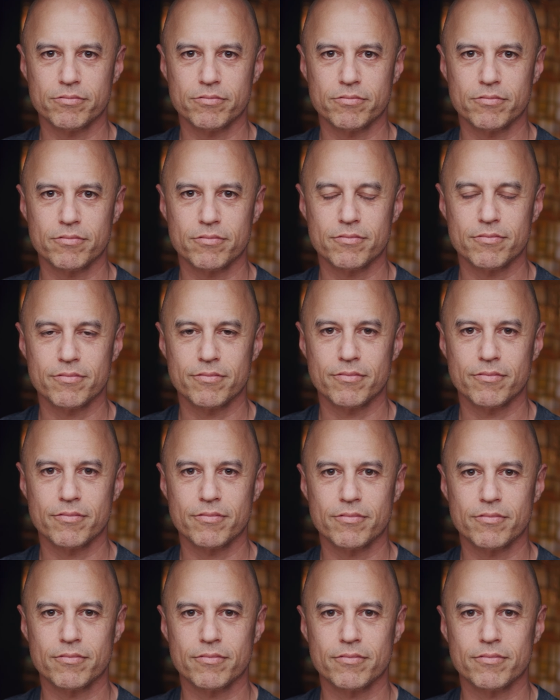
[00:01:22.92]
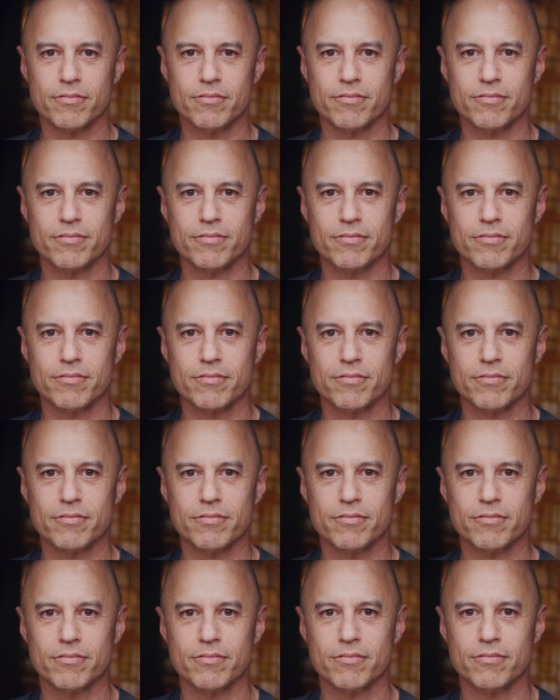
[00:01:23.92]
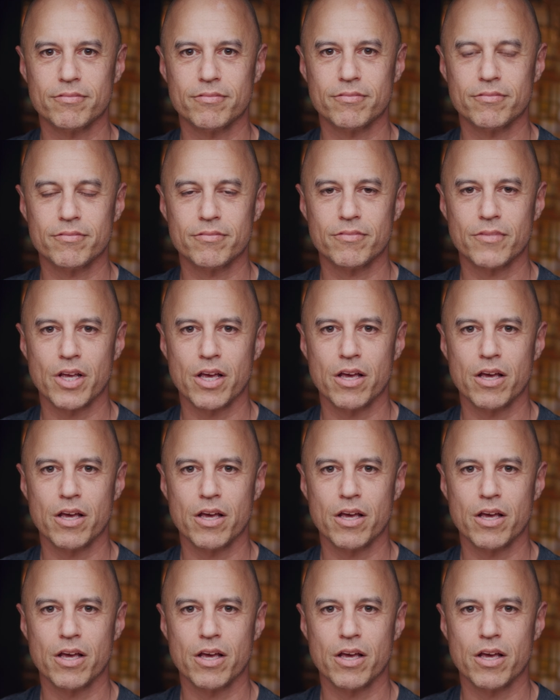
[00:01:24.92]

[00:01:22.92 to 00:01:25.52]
[no speech]